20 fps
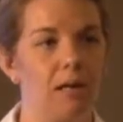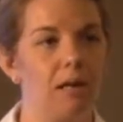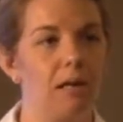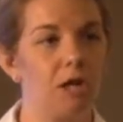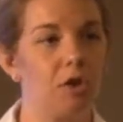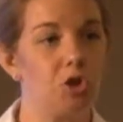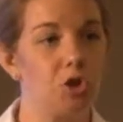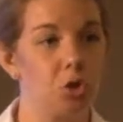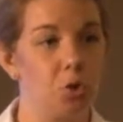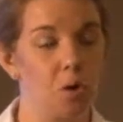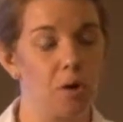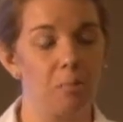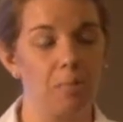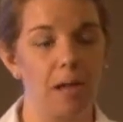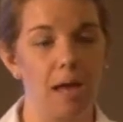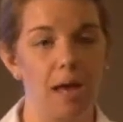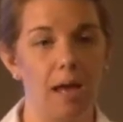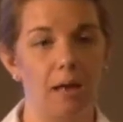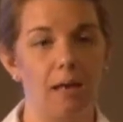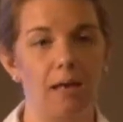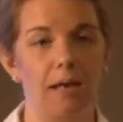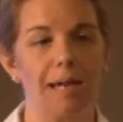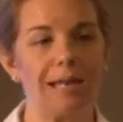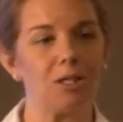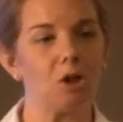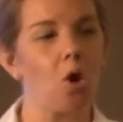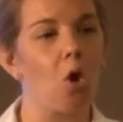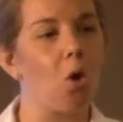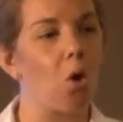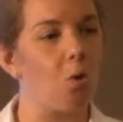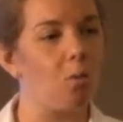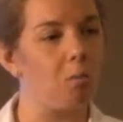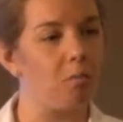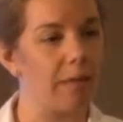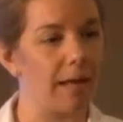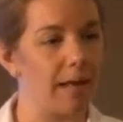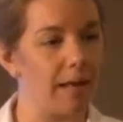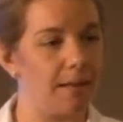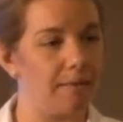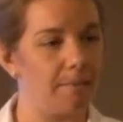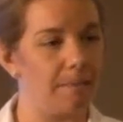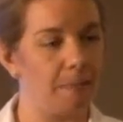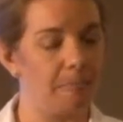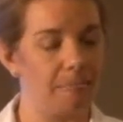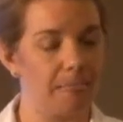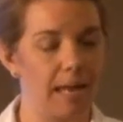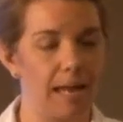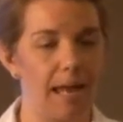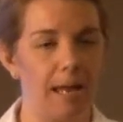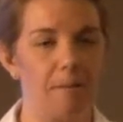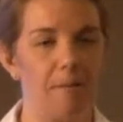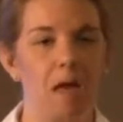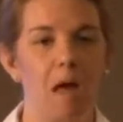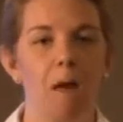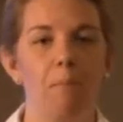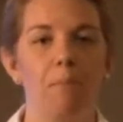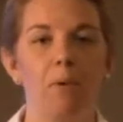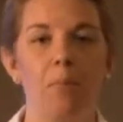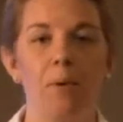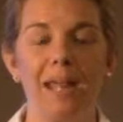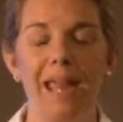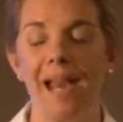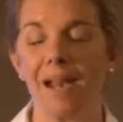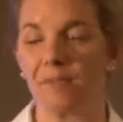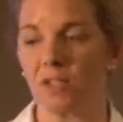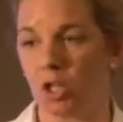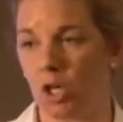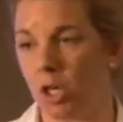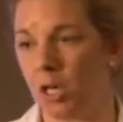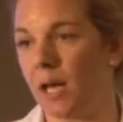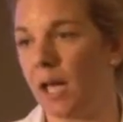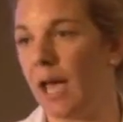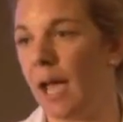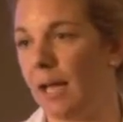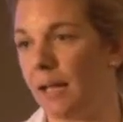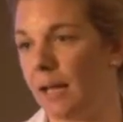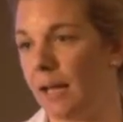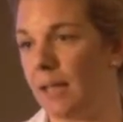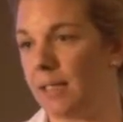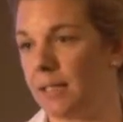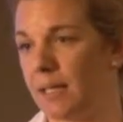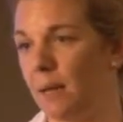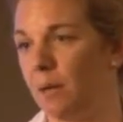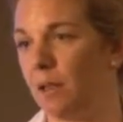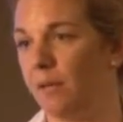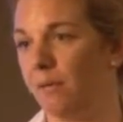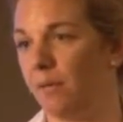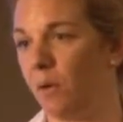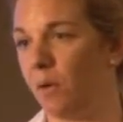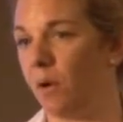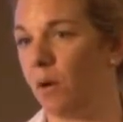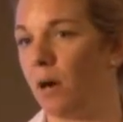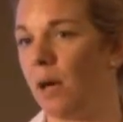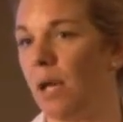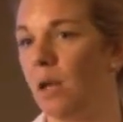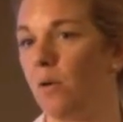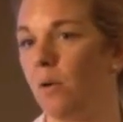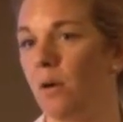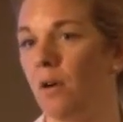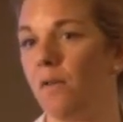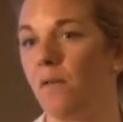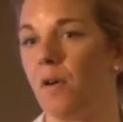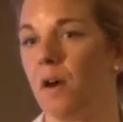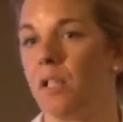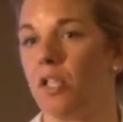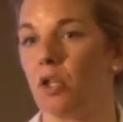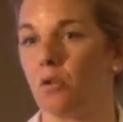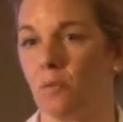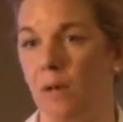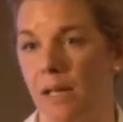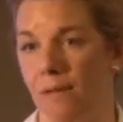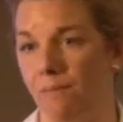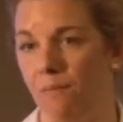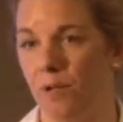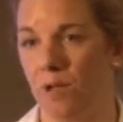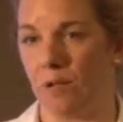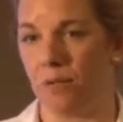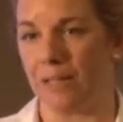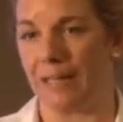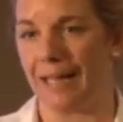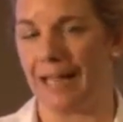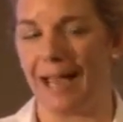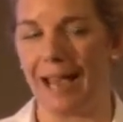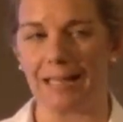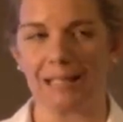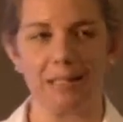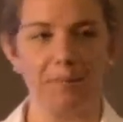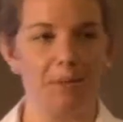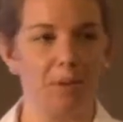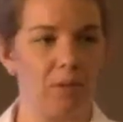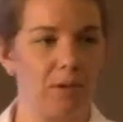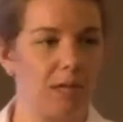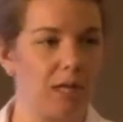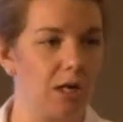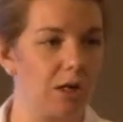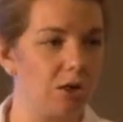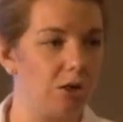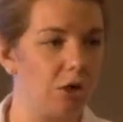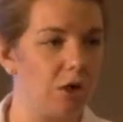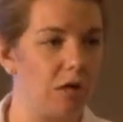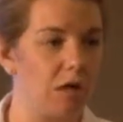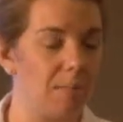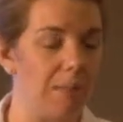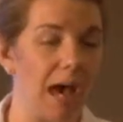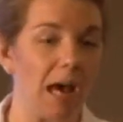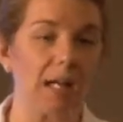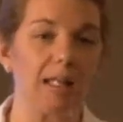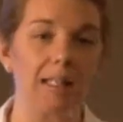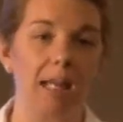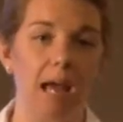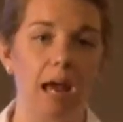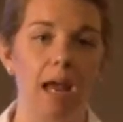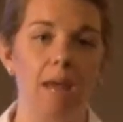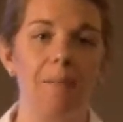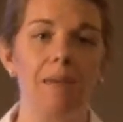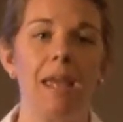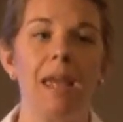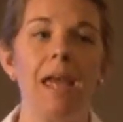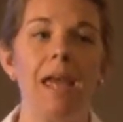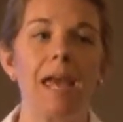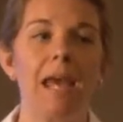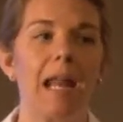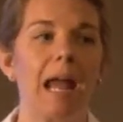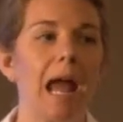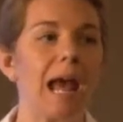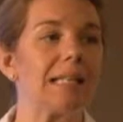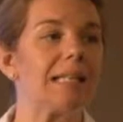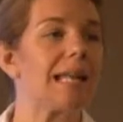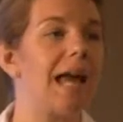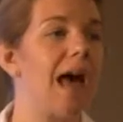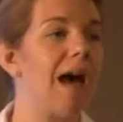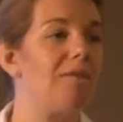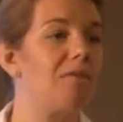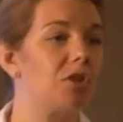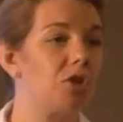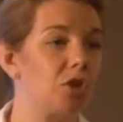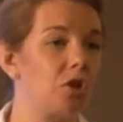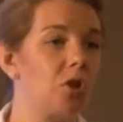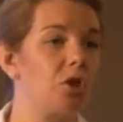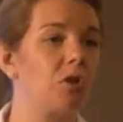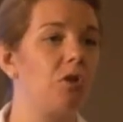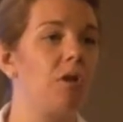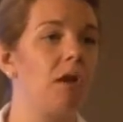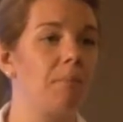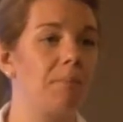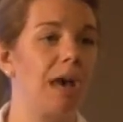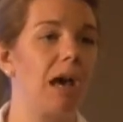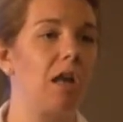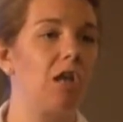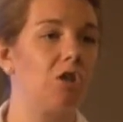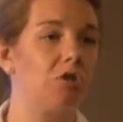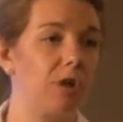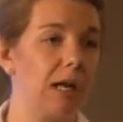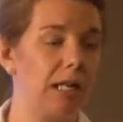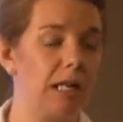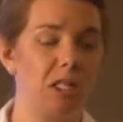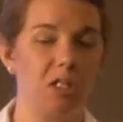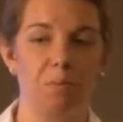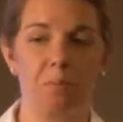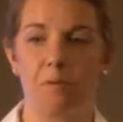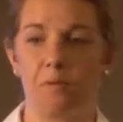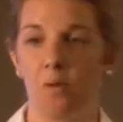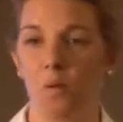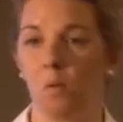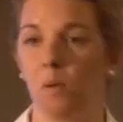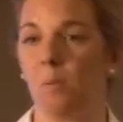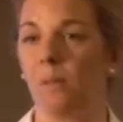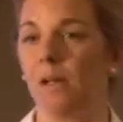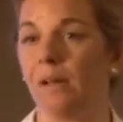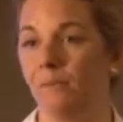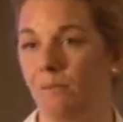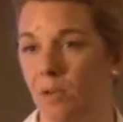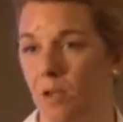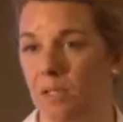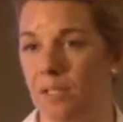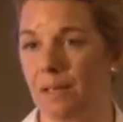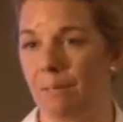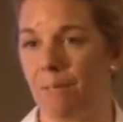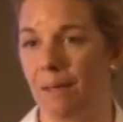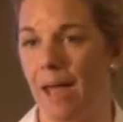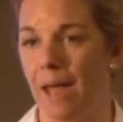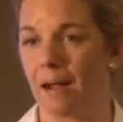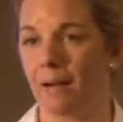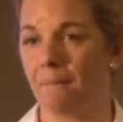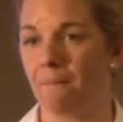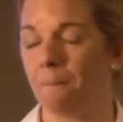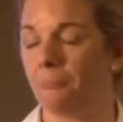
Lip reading: It's your blood, it's whole blood, okay? But we have certain guidelines on the floor in order for us to reinfuse it. It has to be within a certain amount of time, and it has to have a certain amount of drainage before we reinfuse it back.